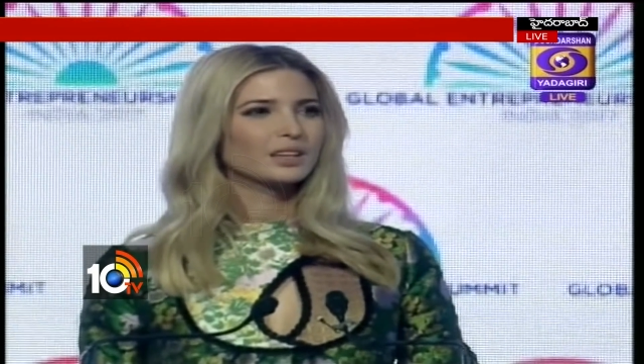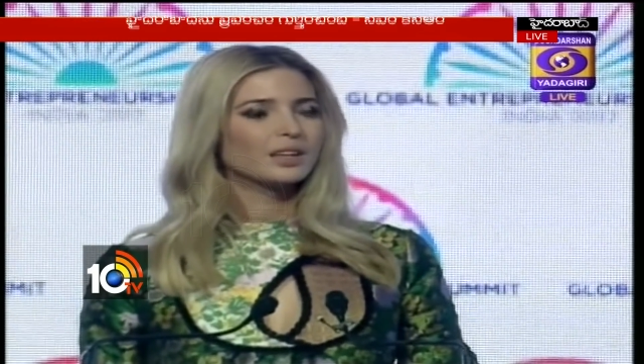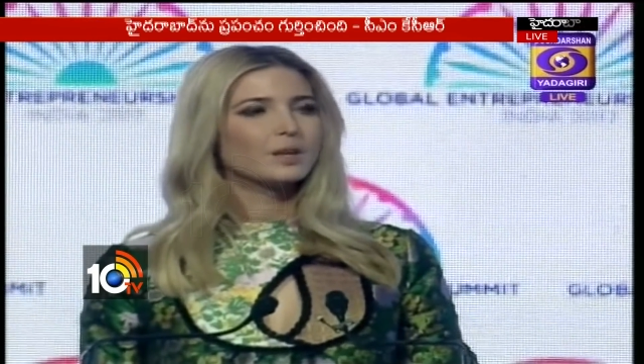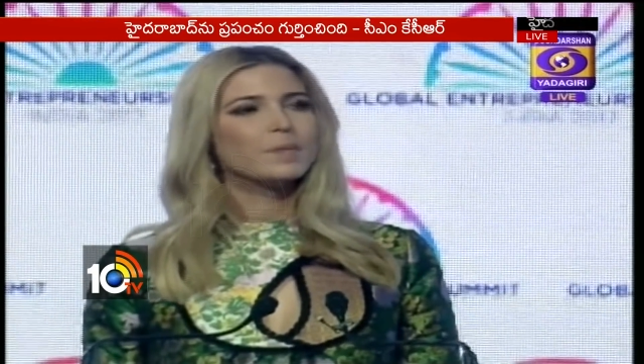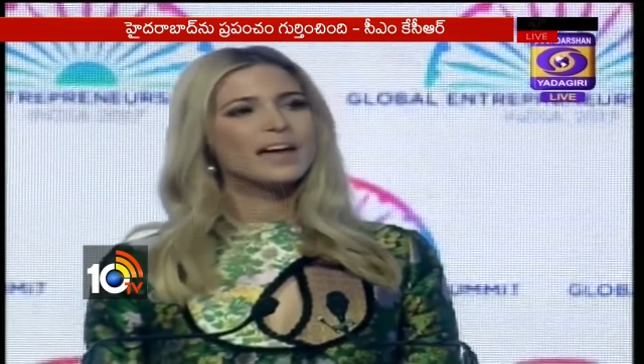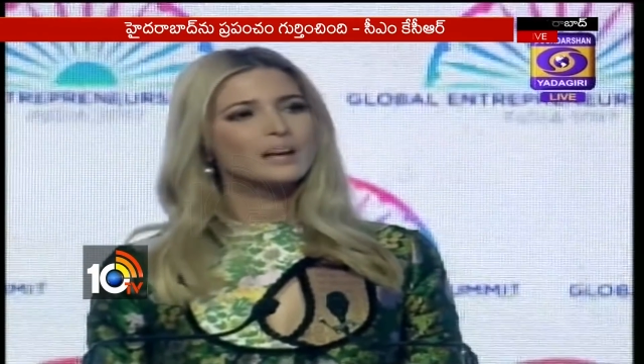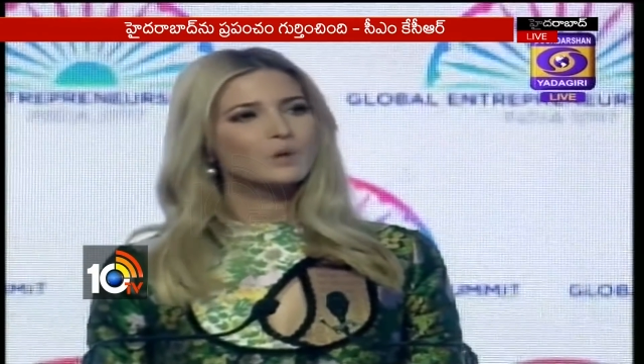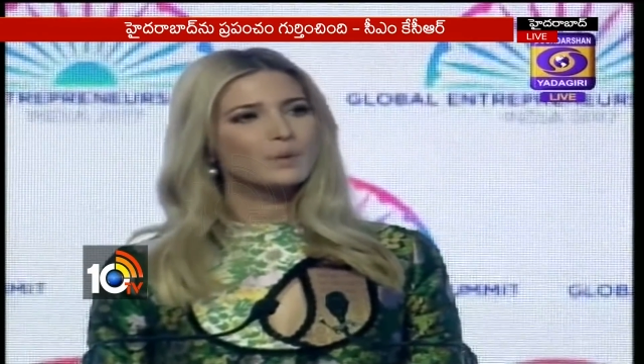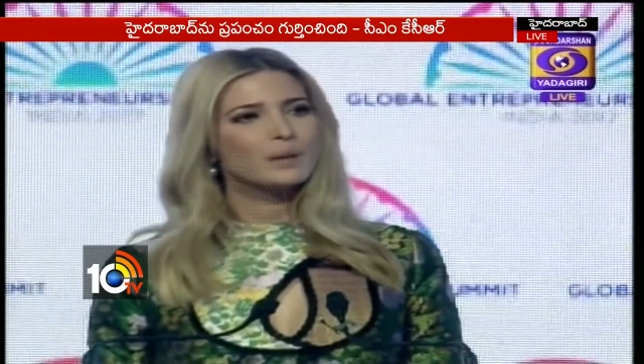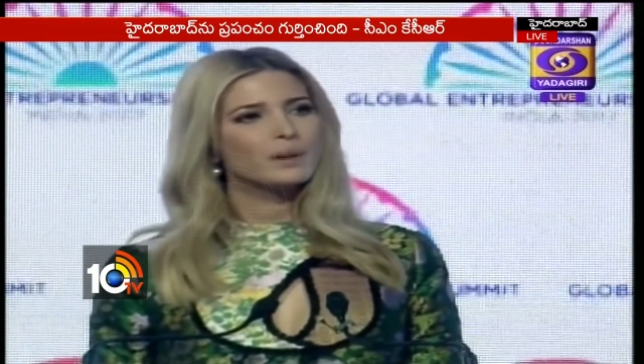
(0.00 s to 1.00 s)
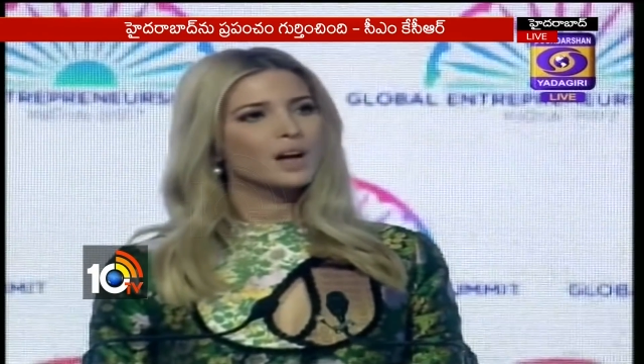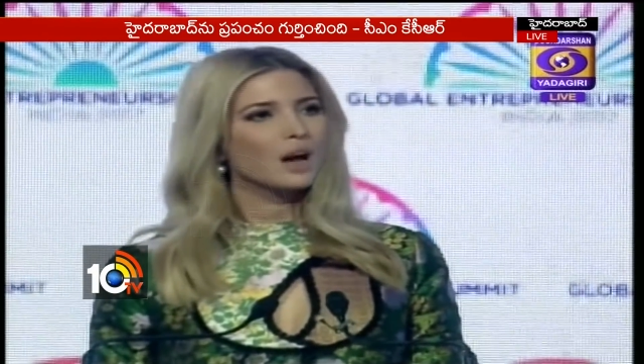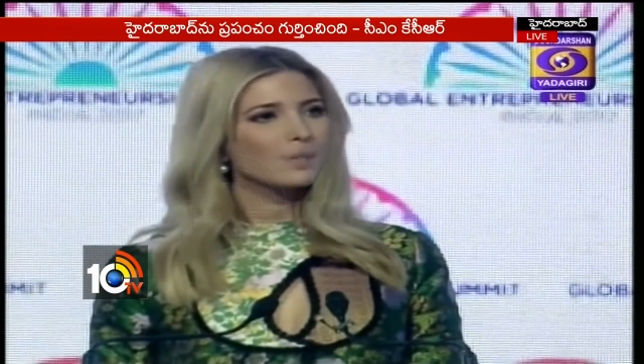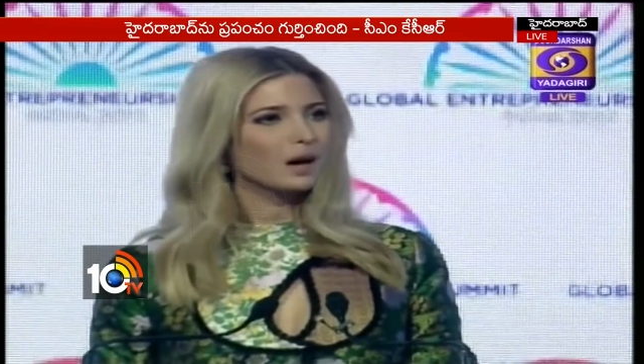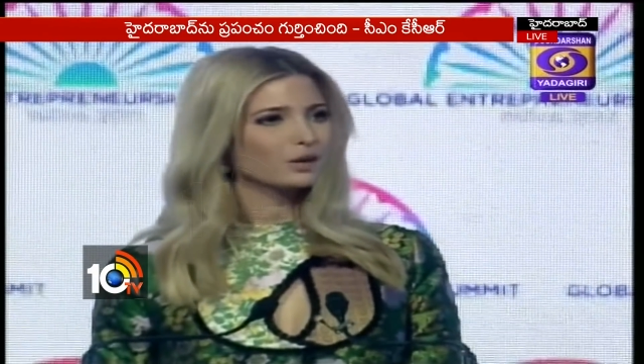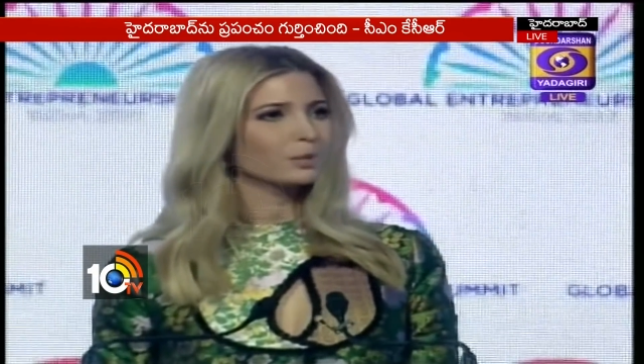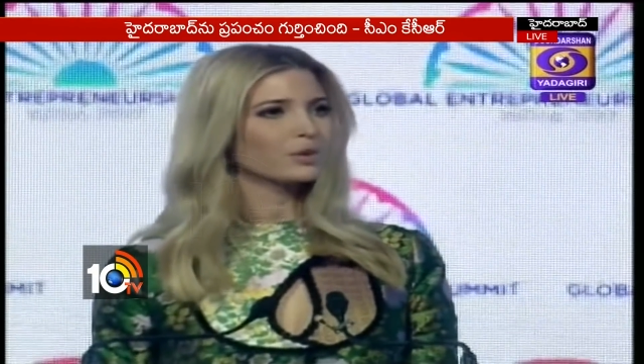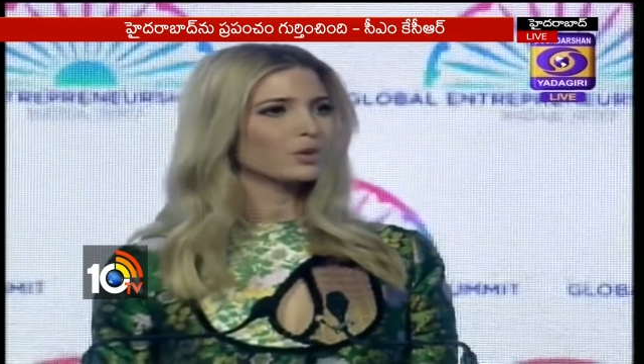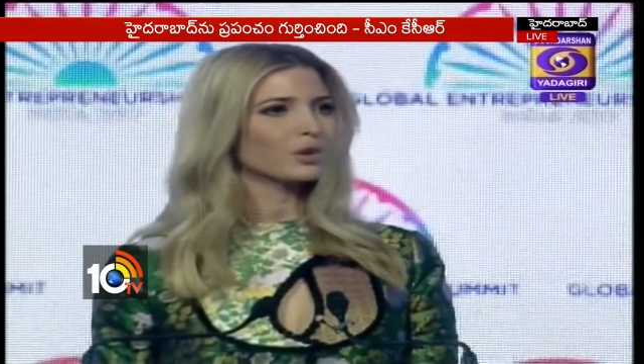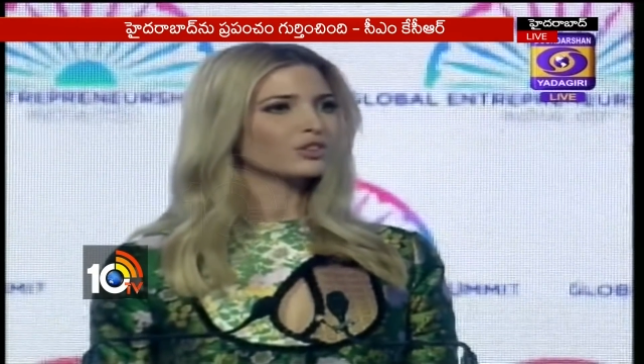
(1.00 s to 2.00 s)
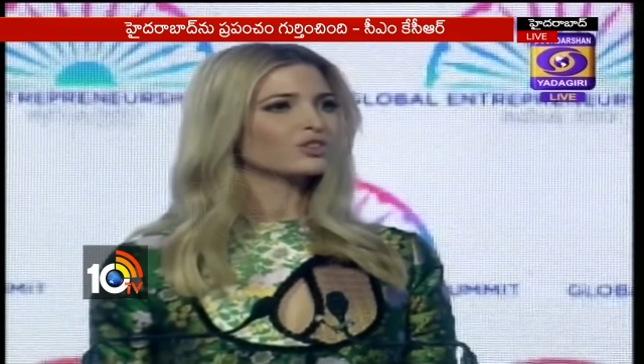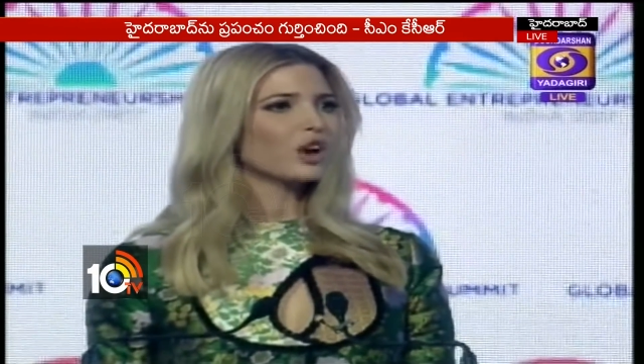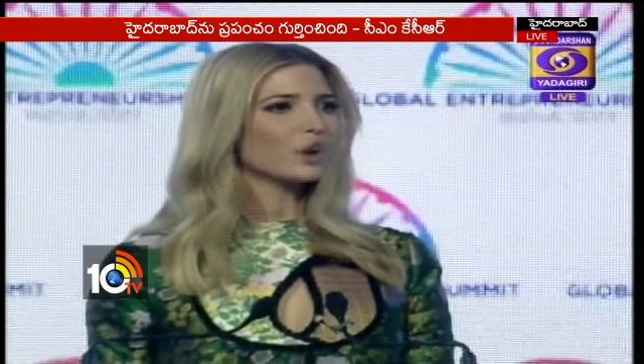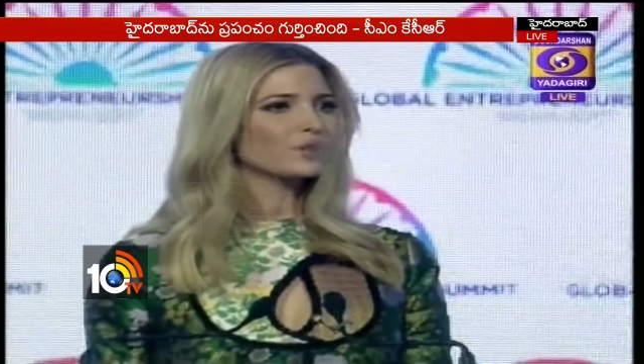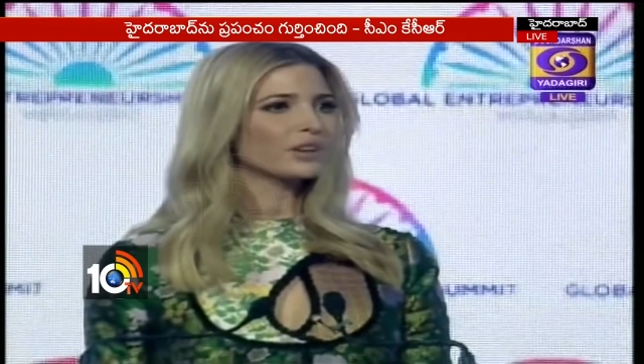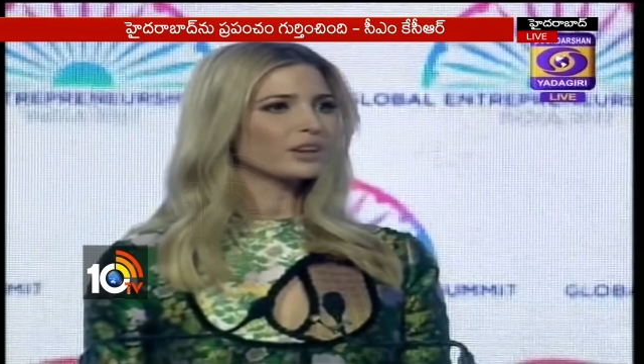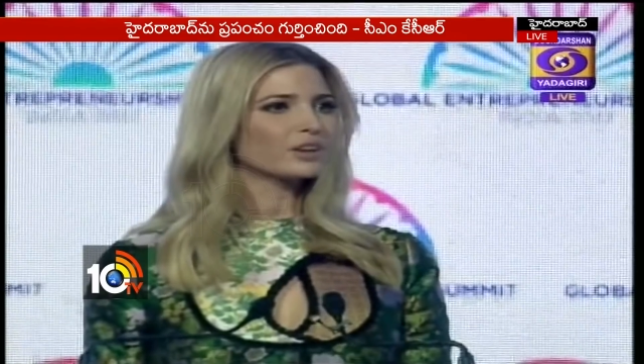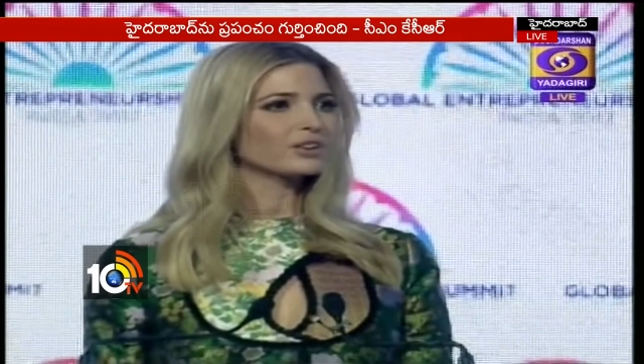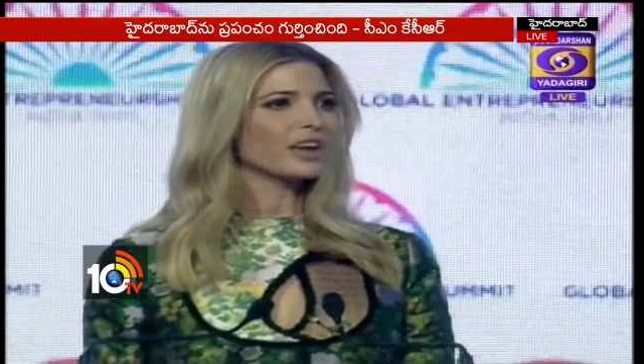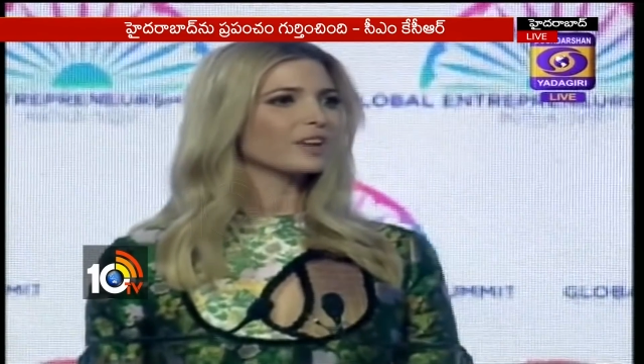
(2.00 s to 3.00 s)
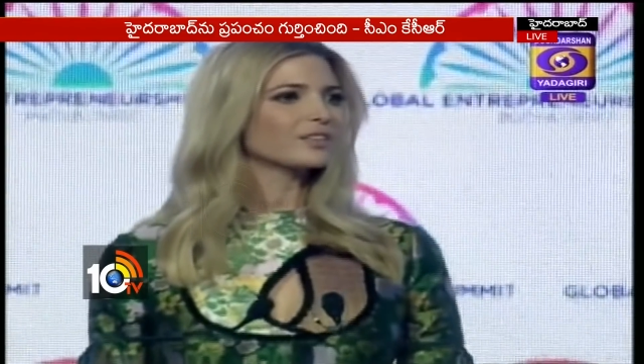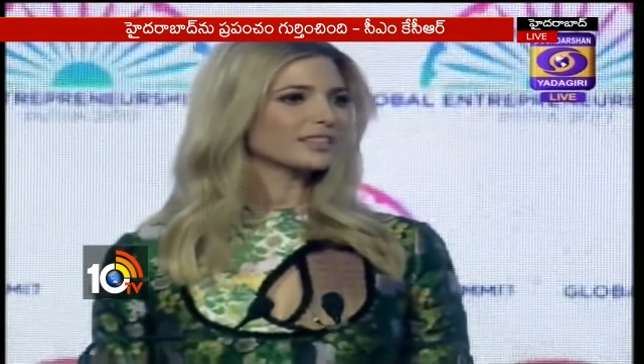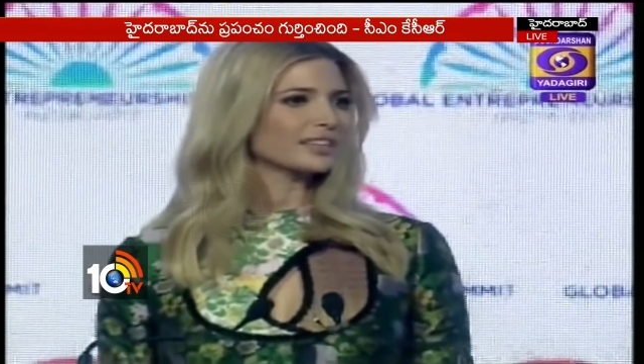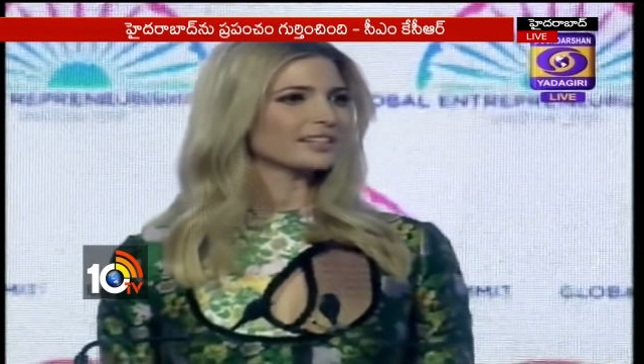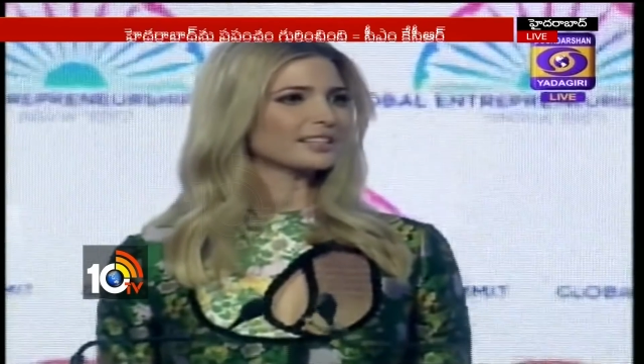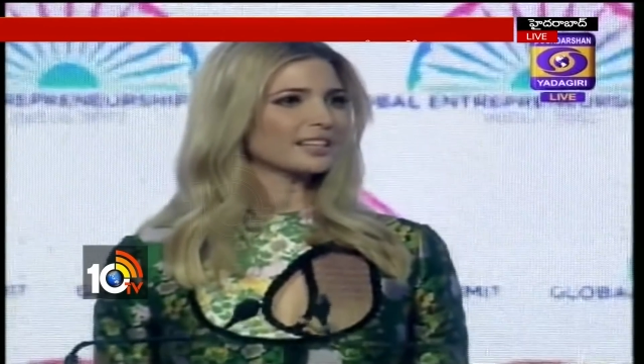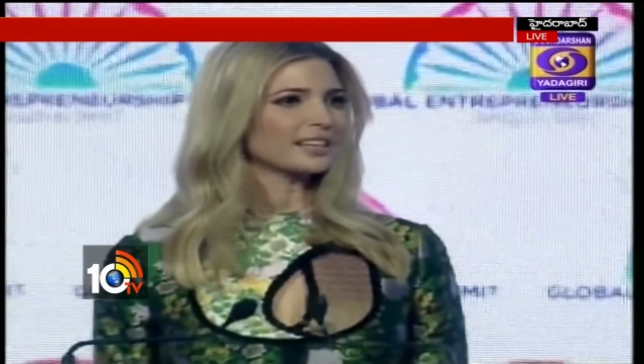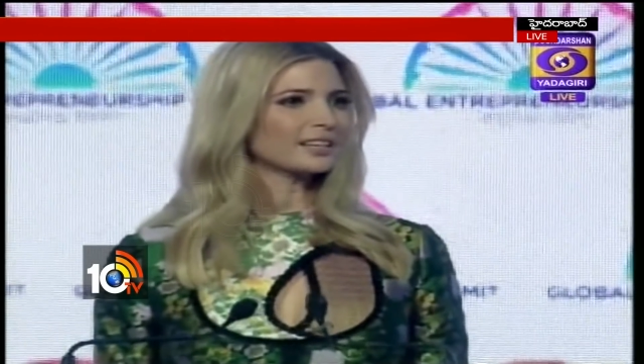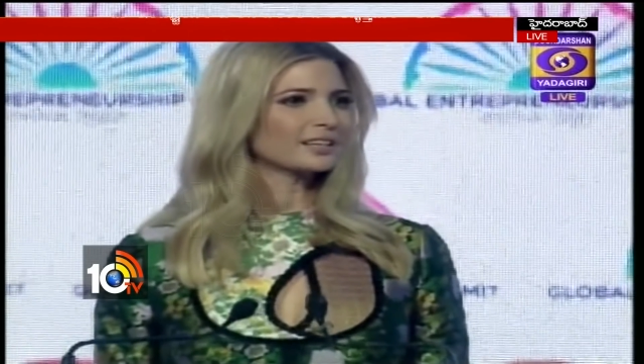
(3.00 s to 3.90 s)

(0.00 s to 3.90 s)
Many women become entrepreneurs and job creators out of necessity.